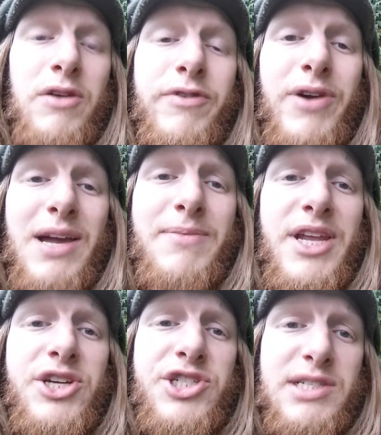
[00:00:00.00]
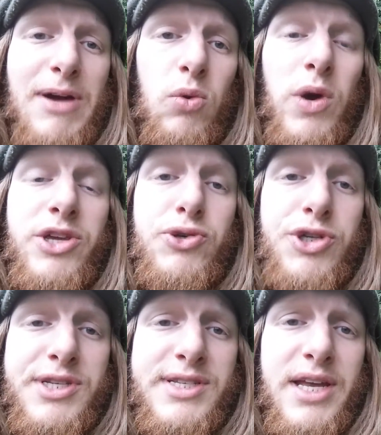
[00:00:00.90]
for recommendations about what you
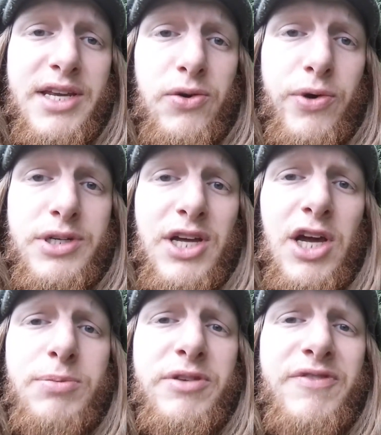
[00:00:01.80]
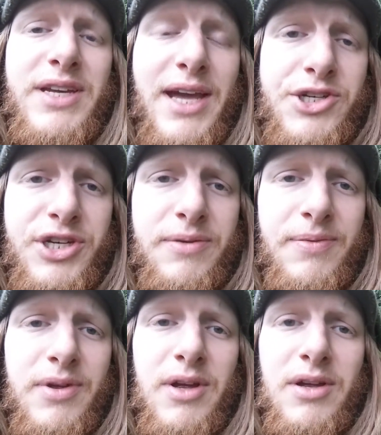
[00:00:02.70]
should study in order to help defeat aging.
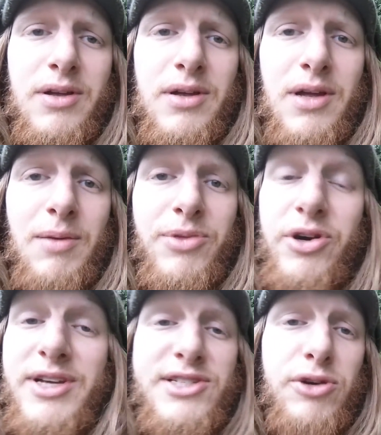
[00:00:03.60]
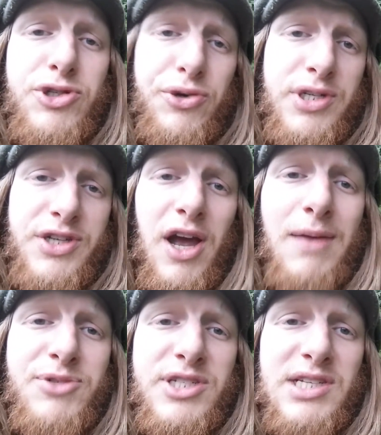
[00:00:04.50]
There is no shortage of
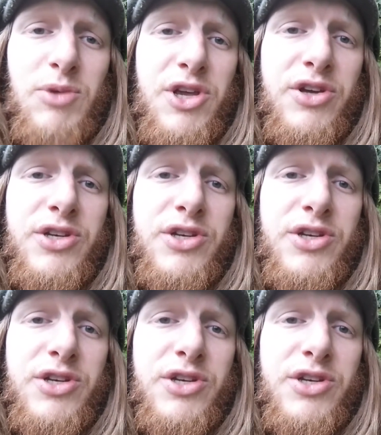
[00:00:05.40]
options on what you